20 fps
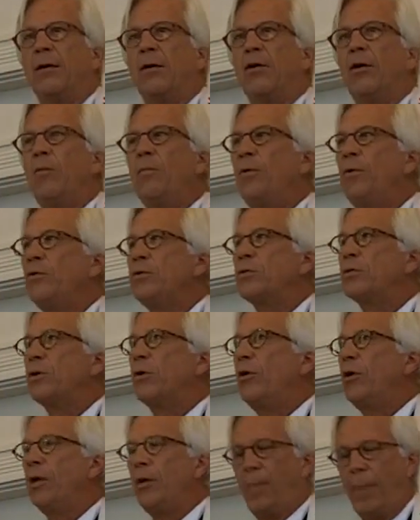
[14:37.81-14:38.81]
Almost
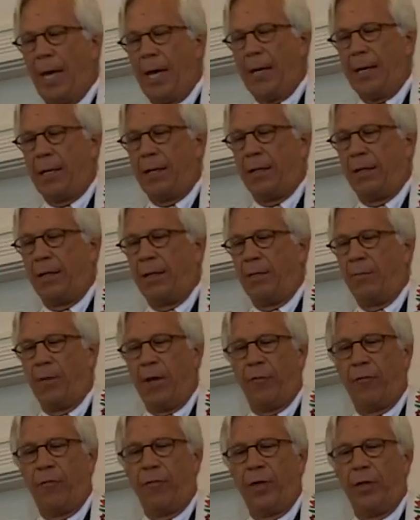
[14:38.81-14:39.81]
automatically,
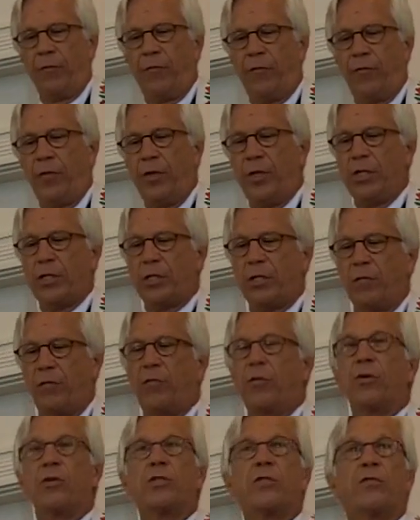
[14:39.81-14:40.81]
my friend finished the
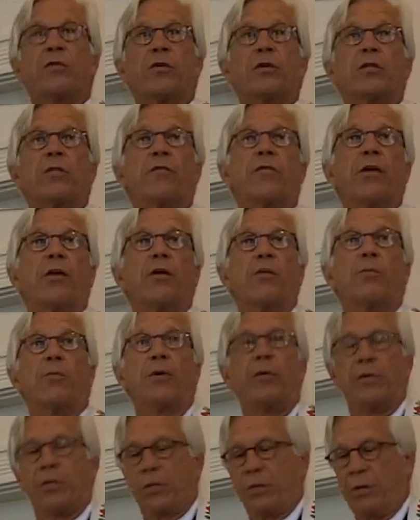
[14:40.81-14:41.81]
verse for his fellow
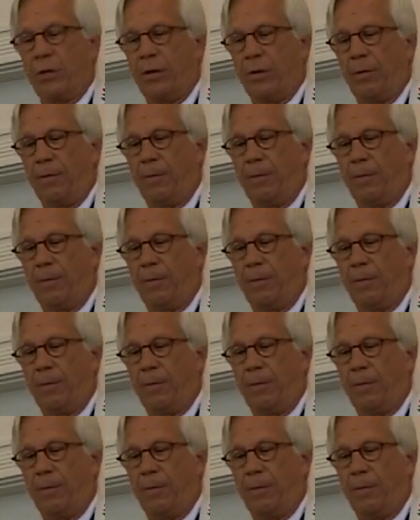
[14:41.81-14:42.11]
prisoner.